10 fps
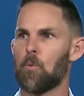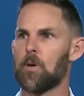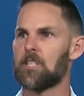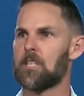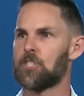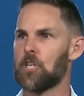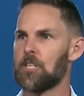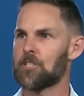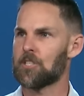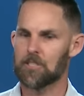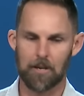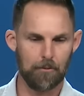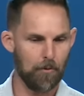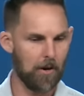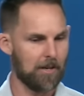Well, what is it that Jesus has done for